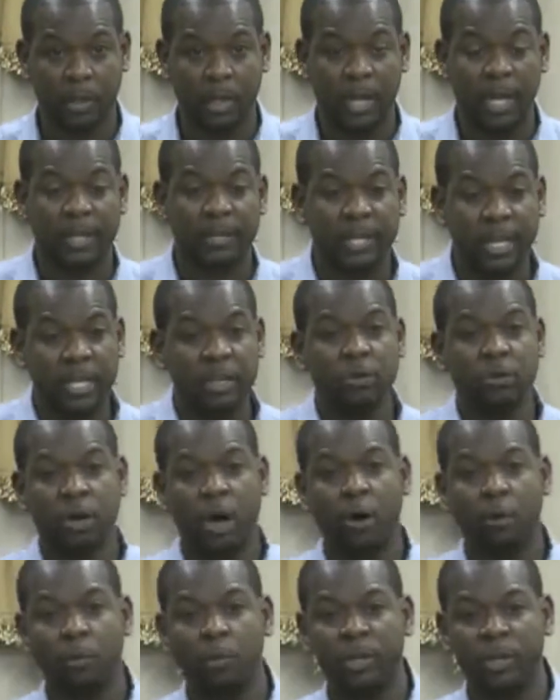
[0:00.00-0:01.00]
And then, you
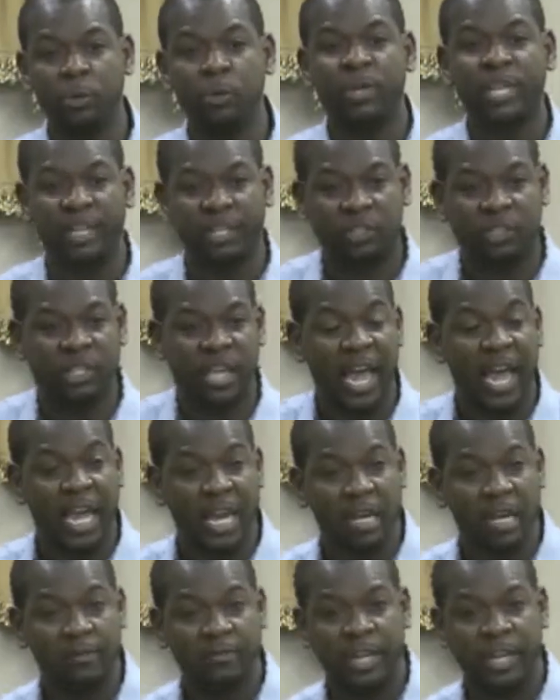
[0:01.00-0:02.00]
know, when you get
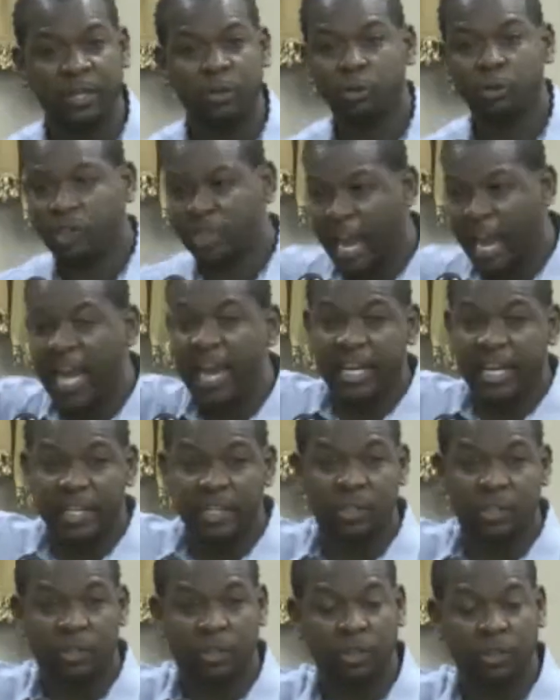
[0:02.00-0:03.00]
saved and you
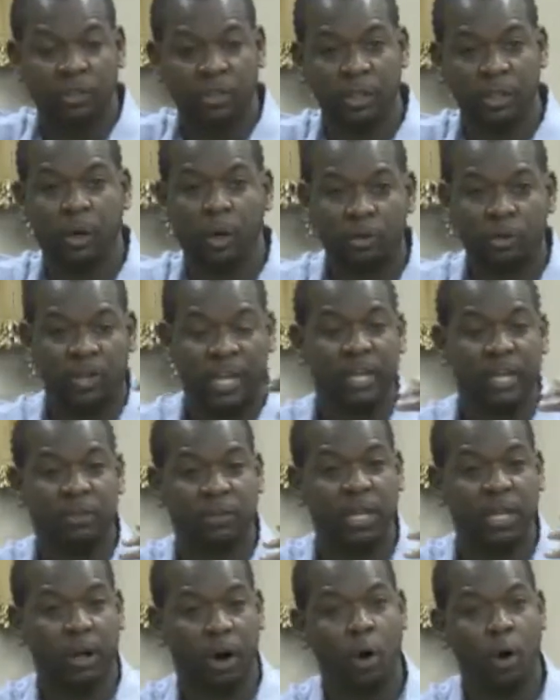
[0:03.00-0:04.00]
change, then those things
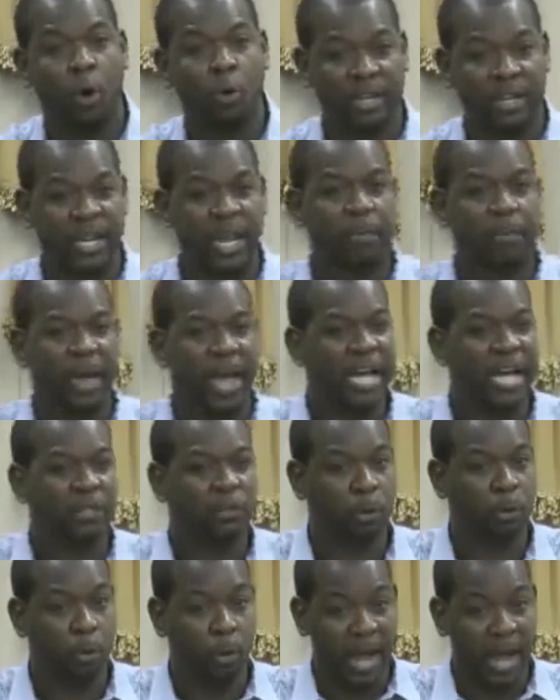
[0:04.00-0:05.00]
get old and they
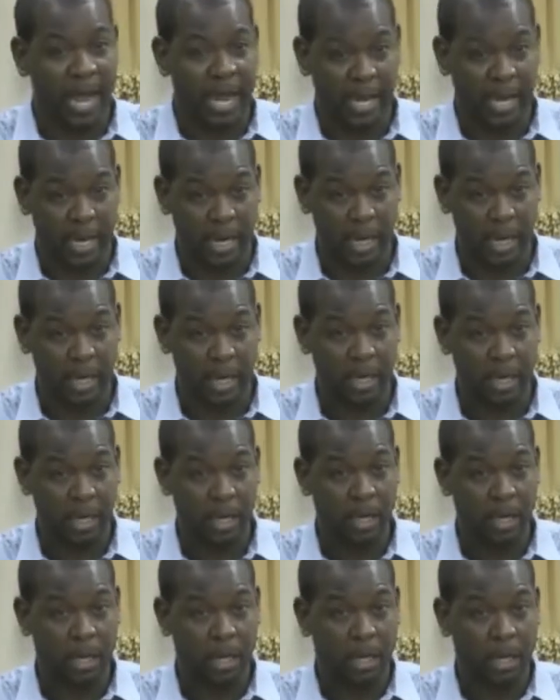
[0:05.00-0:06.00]
pass away. Amen.
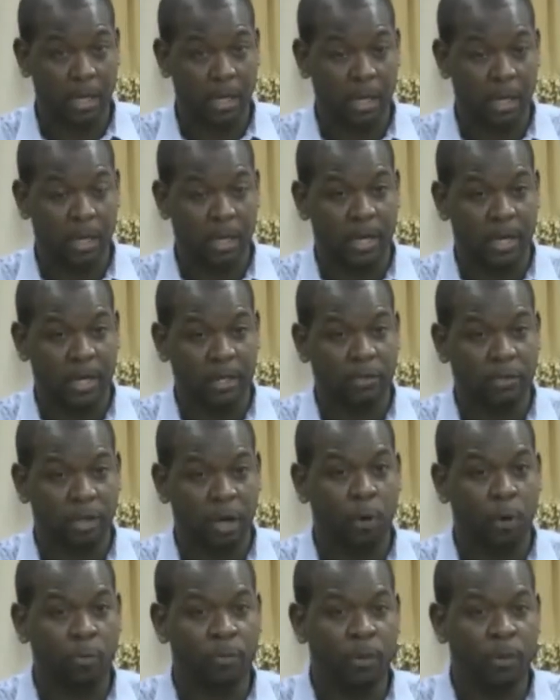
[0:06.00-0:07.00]
And
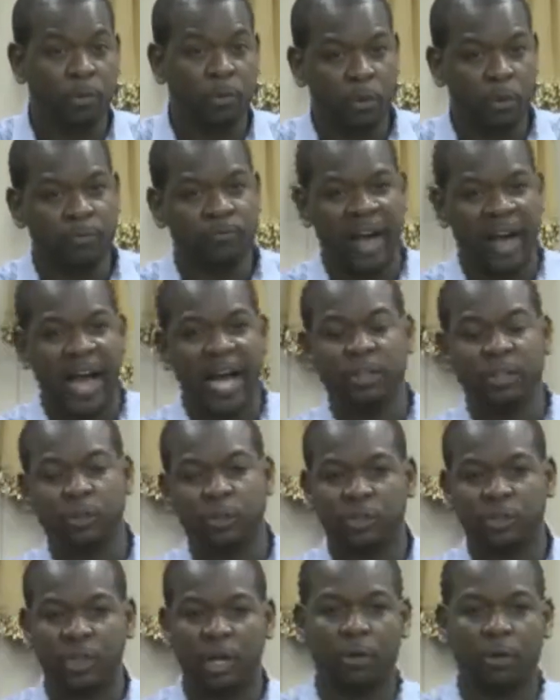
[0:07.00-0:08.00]
so you find
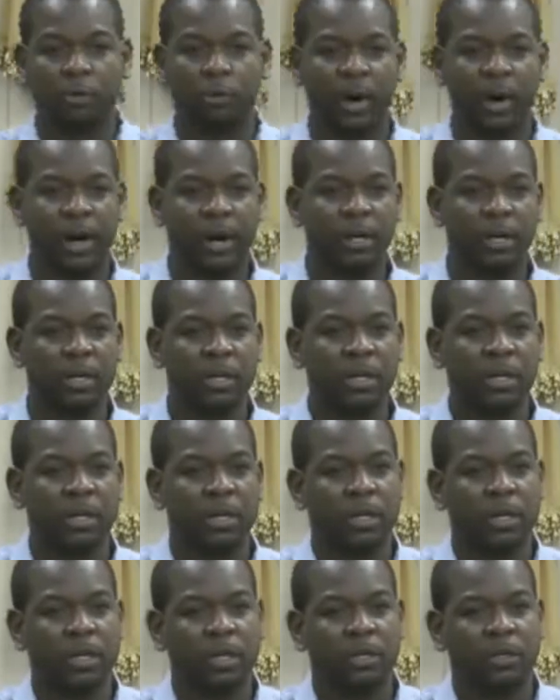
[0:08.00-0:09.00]
yourselves where
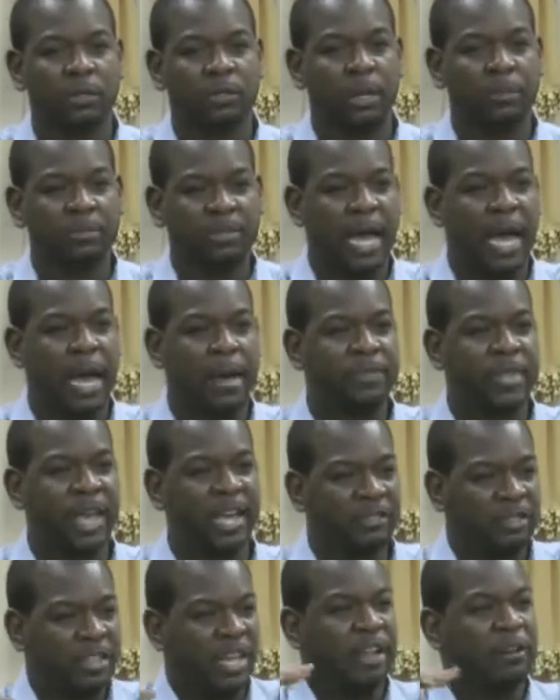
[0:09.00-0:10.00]
sometimes
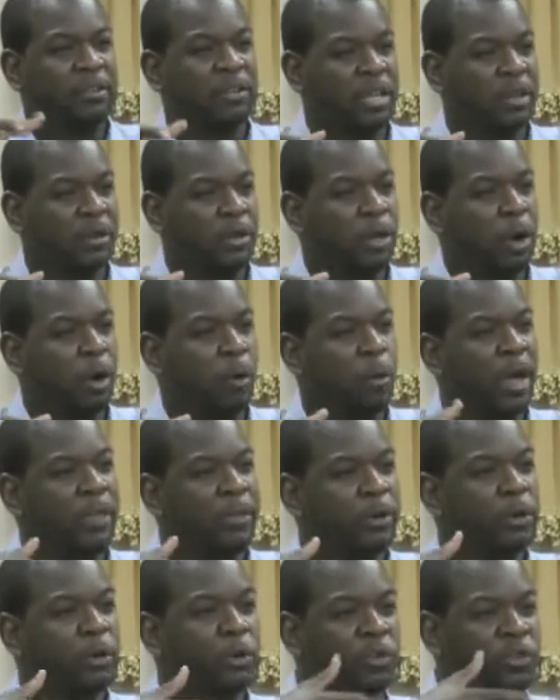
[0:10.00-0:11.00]
that, you know,
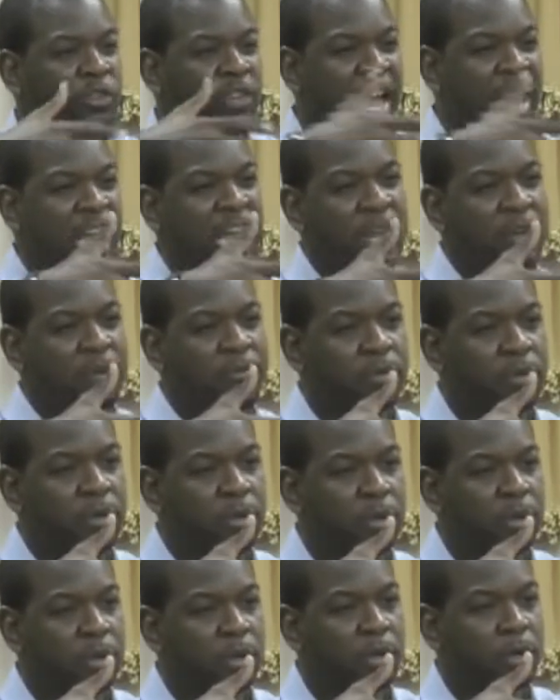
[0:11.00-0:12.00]
whether you're saved
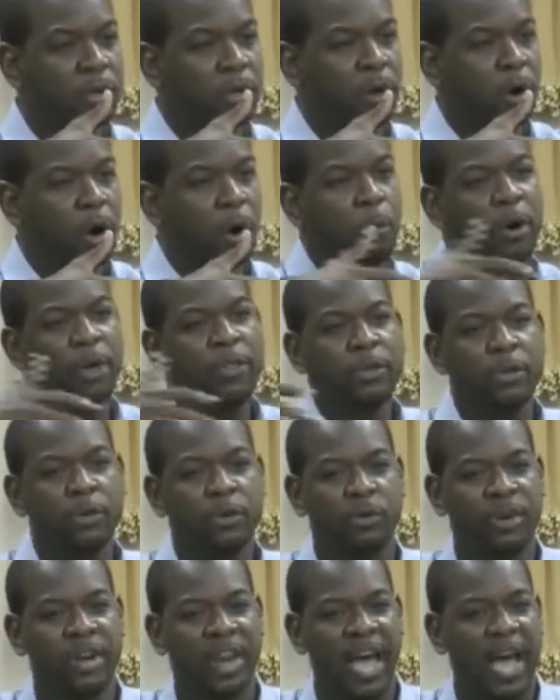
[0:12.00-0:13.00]
or whether
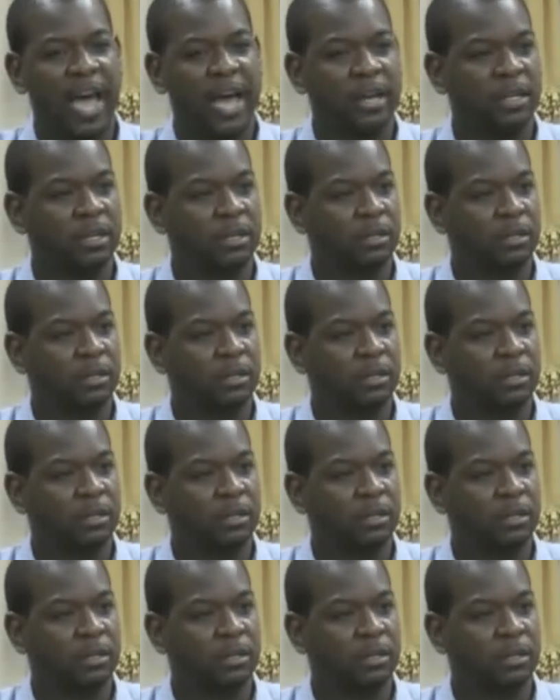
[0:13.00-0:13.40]
you're not,